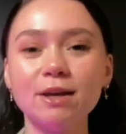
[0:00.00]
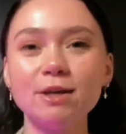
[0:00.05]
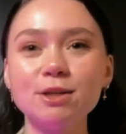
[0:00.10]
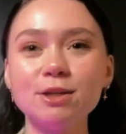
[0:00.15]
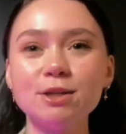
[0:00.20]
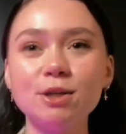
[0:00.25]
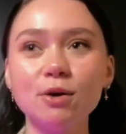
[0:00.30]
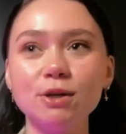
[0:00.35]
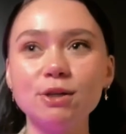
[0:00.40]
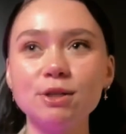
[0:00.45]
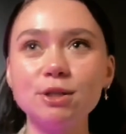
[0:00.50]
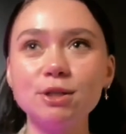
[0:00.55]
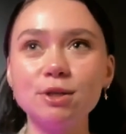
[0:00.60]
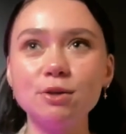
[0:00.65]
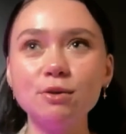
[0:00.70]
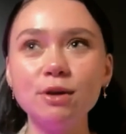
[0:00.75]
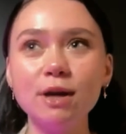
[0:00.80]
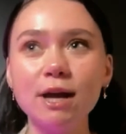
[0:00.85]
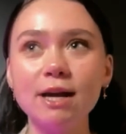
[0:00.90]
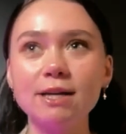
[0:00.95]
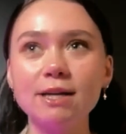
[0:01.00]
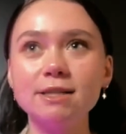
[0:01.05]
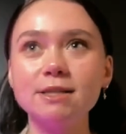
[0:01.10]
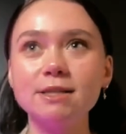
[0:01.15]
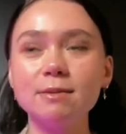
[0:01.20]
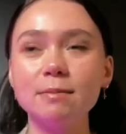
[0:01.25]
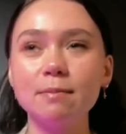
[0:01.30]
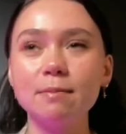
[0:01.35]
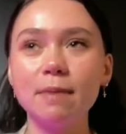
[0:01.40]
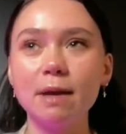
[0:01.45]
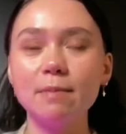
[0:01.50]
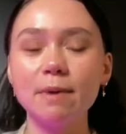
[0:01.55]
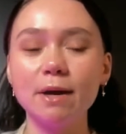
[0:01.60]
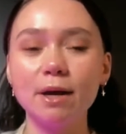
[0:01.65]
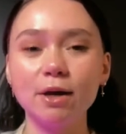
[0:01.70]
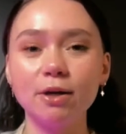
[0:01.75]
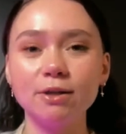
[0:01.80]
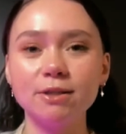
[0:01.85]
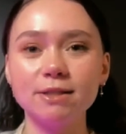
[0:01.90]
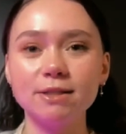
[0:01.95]
So as soon as my
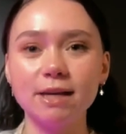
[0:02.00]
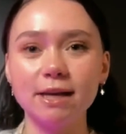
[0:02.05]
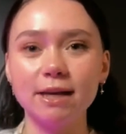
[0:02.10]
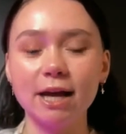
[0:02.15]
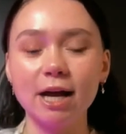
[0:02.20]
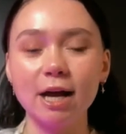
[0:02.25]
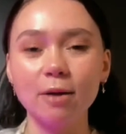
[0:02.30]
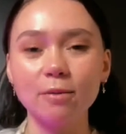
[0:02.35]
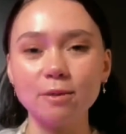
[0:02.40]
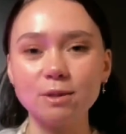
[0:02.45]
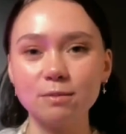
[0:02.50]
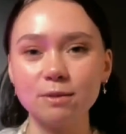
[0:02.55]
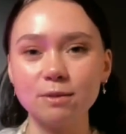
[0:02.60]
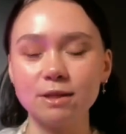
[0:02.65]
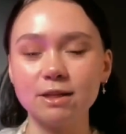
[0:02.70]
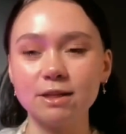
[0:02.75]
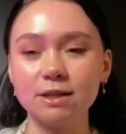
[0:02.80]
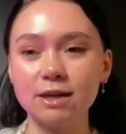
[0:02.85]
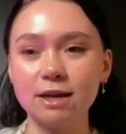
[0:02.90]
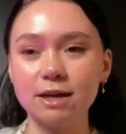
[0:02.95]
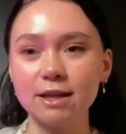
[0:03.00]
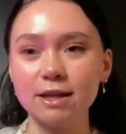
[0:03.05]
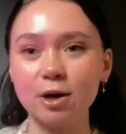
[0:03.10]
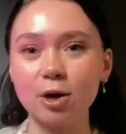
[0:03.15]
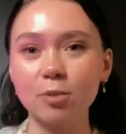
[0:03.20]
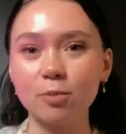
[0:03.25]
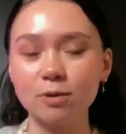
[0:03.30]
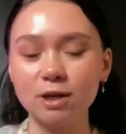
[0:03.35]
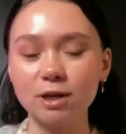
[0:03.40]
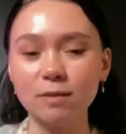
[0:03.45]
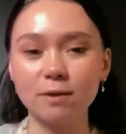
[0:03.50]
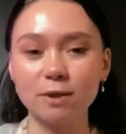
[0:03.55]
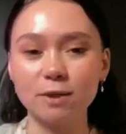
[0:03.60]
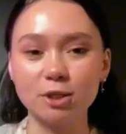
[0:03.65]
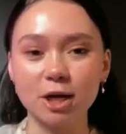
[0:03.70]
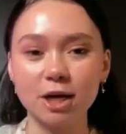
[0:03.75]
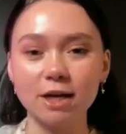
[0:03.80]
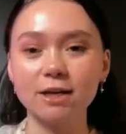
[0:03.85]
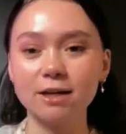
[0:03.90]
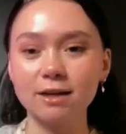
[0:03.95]
parents like helped me and they opened up a
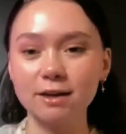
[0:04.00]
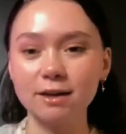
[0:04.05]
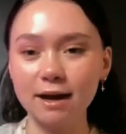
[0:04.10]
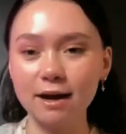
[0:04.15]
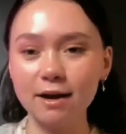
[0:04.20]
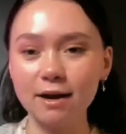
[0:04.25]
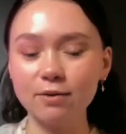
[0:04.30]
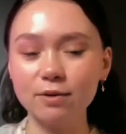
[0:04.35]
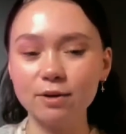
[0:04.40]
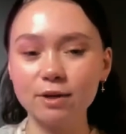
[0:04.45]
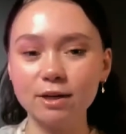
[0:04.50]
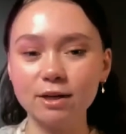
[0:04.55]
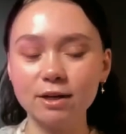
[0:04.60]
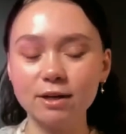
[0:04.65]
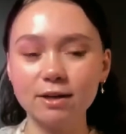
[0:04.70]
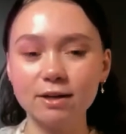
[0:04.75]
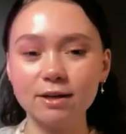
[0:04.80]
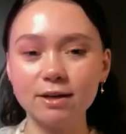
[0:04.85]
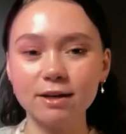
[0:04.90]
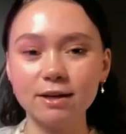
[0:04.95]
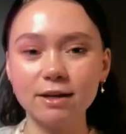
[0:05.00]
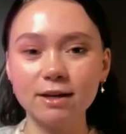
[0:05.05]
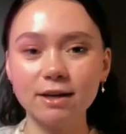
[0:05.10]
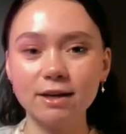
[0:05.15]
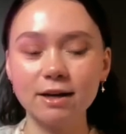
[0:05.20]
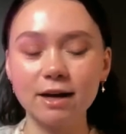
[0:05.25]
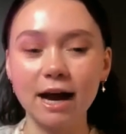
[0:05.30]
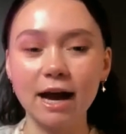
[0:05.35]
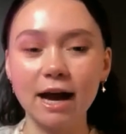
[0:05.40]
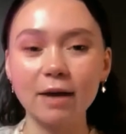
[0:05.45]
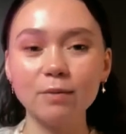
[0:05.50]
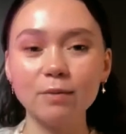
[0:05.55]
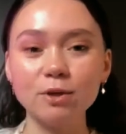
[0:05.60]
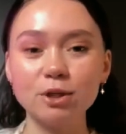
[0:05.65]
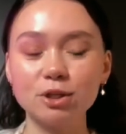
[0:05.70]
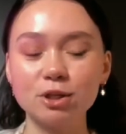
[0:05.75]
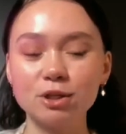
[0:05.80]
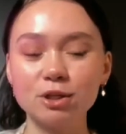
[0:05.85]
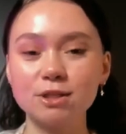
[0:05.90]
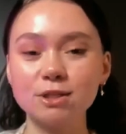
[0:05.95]
checking account, I
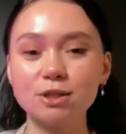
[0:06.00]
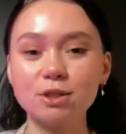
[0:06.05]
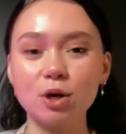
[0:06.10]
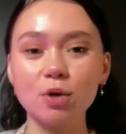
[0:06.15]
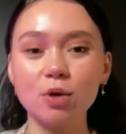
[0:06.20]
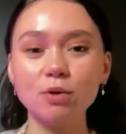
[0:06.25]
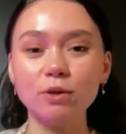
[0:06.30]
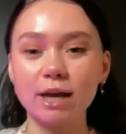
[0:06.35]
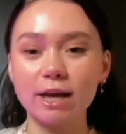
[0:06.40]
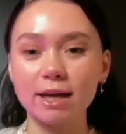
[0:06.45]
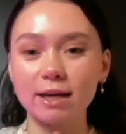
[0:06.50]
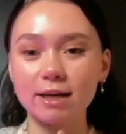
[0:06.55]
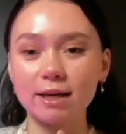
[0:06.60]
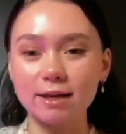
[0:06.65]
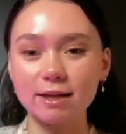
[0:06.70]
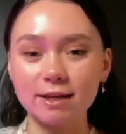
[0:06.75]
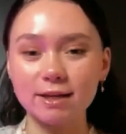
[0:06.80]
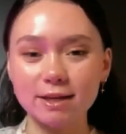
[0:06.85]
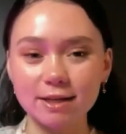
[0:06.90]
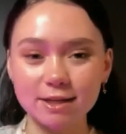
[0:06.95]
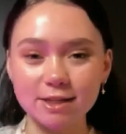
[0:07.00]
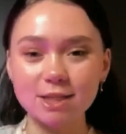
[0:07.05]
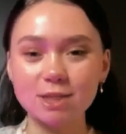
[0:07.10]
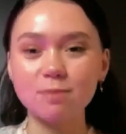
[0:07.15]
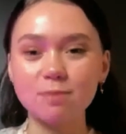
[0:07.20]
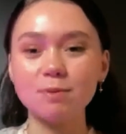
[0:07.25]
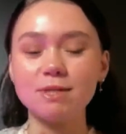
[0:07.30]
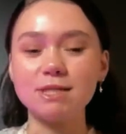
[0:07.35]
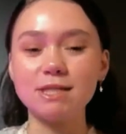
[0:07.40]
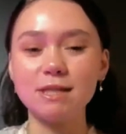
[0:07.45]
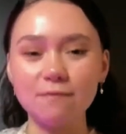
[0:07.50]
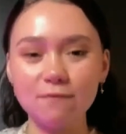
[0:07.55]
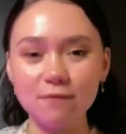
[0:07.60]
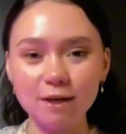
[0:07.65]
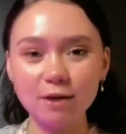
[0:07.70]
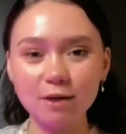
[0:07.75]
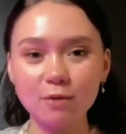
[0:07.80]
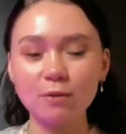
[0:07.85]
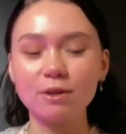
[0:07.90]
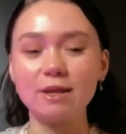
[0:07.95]
was just so like
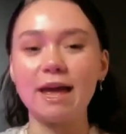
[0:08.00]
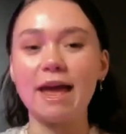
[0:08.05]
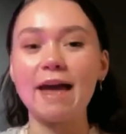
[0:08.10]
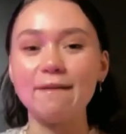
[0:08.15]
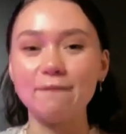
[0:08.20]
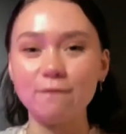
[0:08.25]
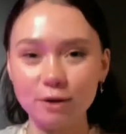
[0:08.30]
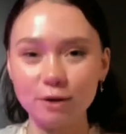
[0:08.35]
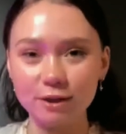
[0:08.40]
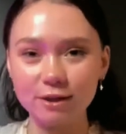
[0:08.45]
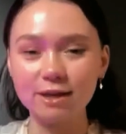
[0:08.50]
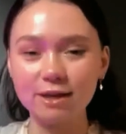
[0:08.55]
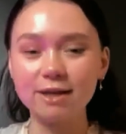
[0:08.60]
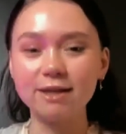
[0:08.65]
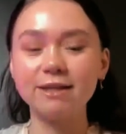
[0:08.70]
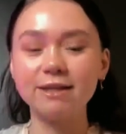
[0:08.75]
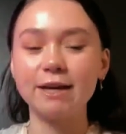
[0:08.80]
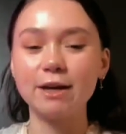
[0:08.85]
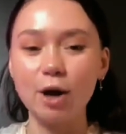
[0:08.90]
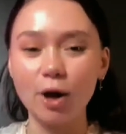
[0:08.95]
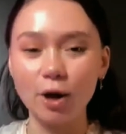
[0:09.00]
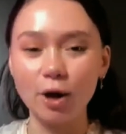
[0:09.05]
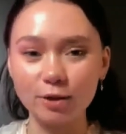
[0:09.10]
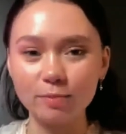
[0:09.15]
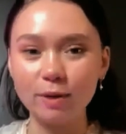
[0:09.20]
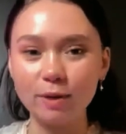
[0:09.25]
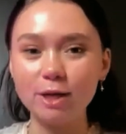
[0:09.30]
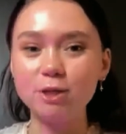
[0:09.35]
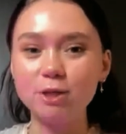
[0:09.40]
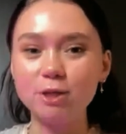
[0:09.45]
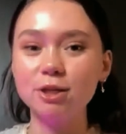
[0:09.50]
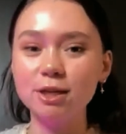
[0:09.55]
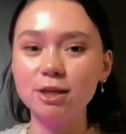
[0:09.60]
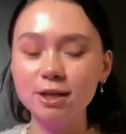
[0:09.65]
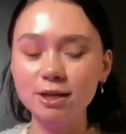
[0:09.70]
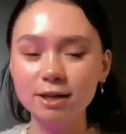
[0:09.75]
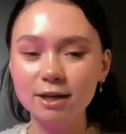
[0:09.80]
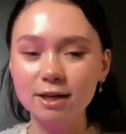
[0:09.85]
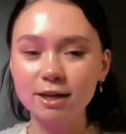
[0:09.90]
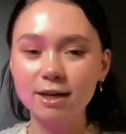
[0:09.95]
specific with everything, like all the
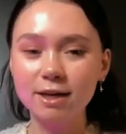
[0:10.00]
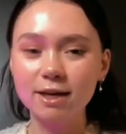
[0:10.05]
budgeting.